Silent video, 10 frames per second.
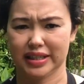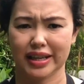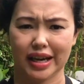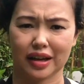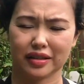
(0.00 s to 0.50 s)

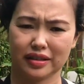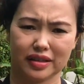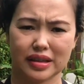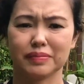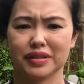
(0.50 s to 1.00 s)
take
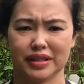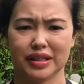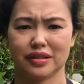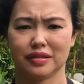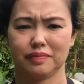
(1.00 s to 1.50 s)
some
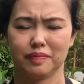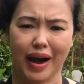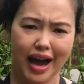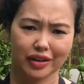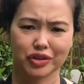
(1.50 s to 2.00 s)
seeds
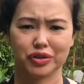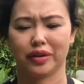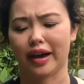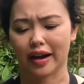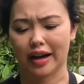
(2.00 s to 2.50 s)
back
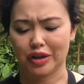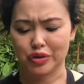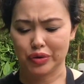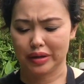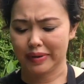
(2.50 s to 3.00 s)
to their
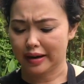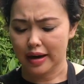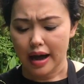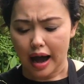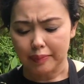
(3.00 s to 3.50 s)
country, but
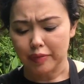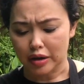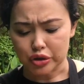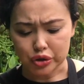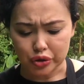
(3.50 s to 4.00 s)
I'm
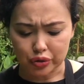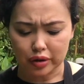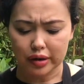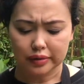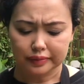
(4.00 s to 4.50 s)
not
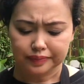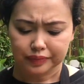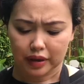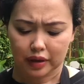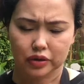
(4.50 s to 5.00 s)
sure
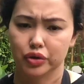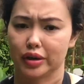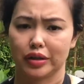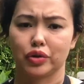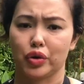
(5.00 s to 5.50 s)
you
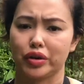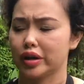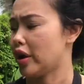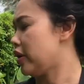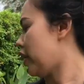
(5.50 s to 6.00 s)
can grow
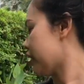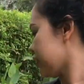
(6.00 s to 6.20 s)
it or not.